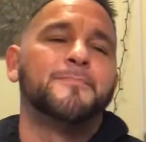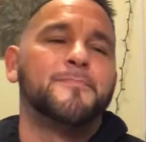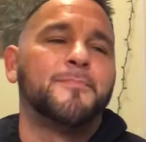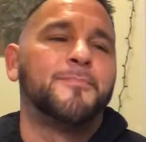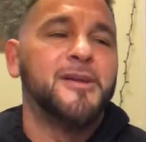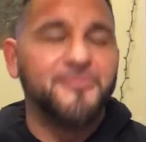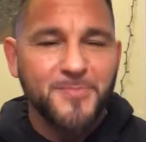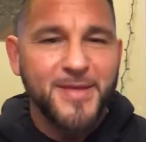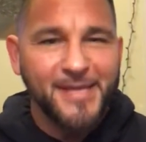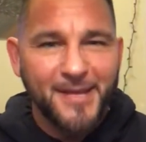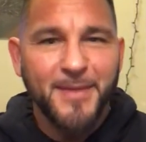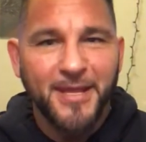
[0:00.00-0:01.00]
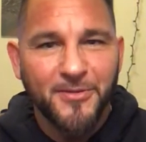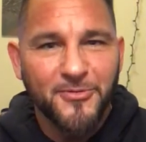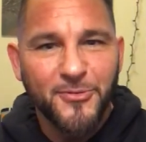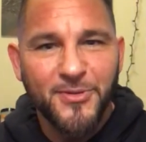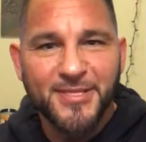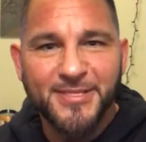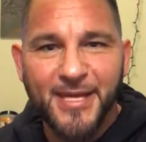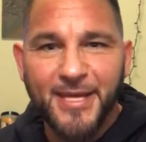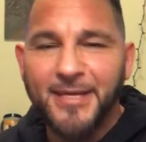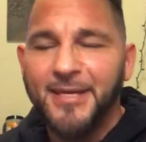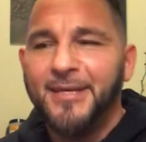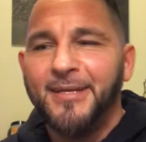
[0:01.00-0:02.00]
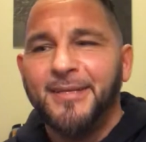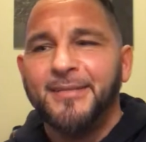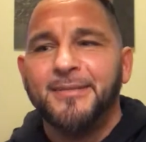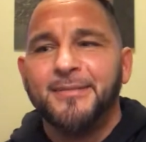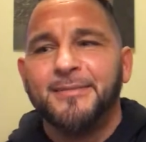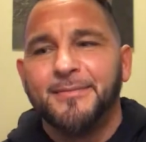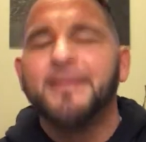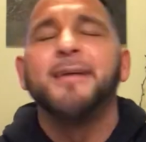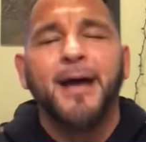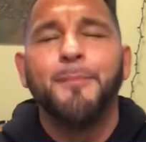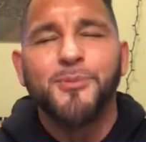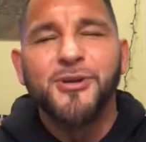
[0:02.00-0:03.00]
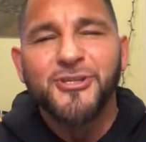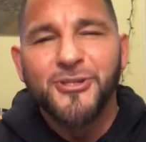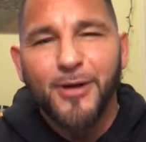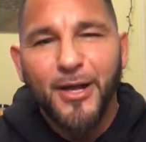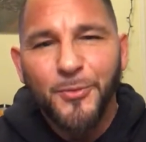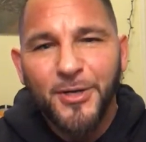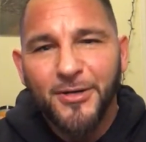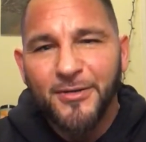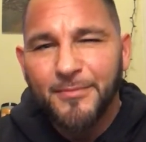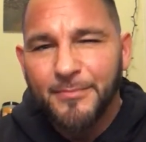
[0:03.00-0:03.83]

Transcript: Pray for me that I make it through this day. I'm pretty sure I will,